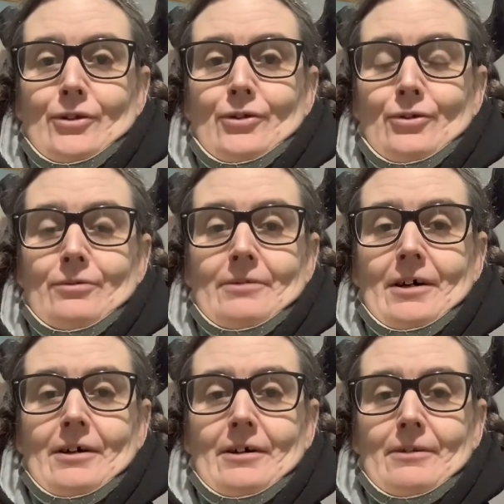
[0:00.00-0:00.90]
you know,
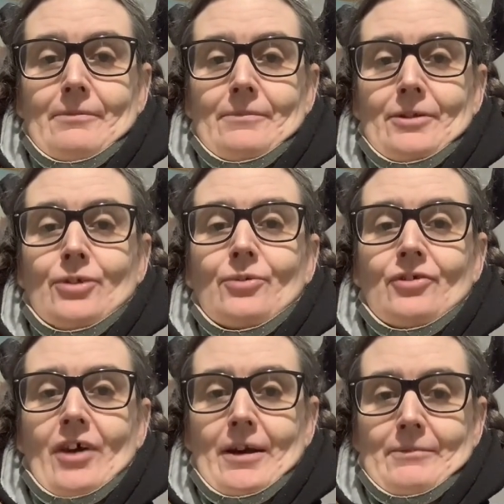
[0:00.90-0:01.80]
you
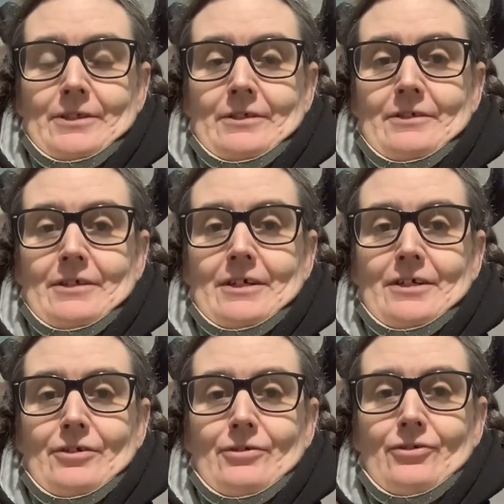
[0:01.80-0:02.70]
adapt.
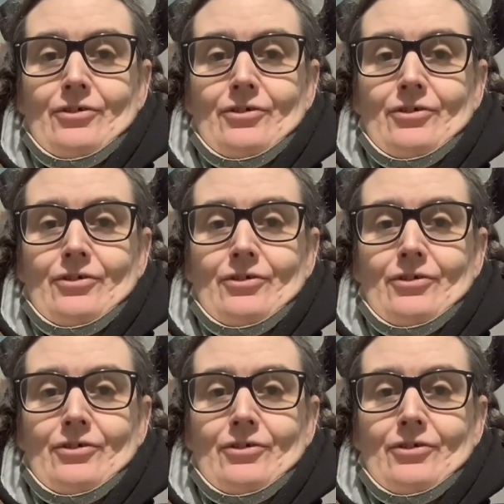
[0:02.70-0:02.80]
You